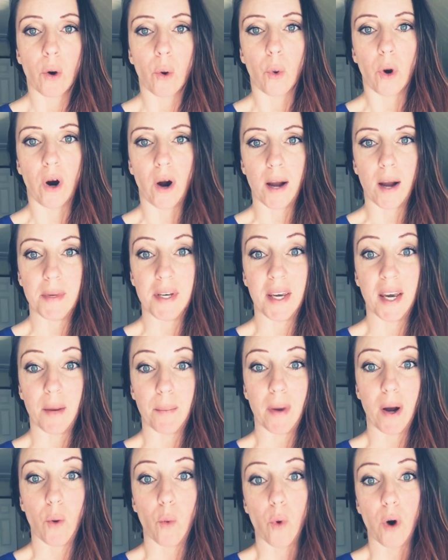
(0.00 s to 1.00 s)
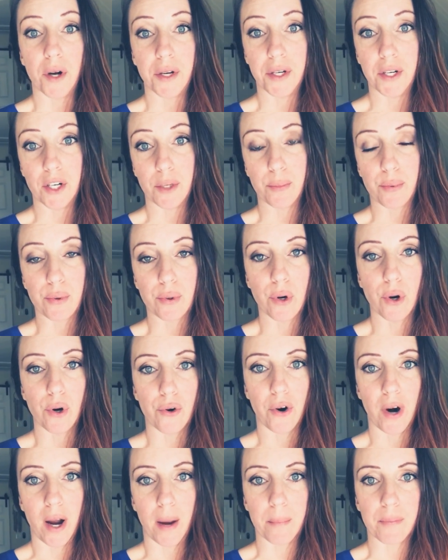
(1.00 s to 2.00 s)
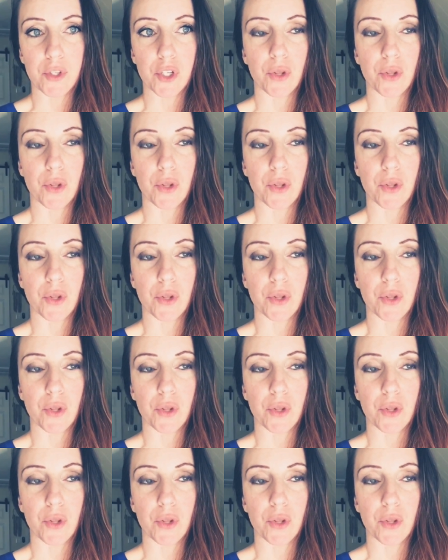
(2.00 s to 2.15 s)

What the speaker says: where I began my 1-year program.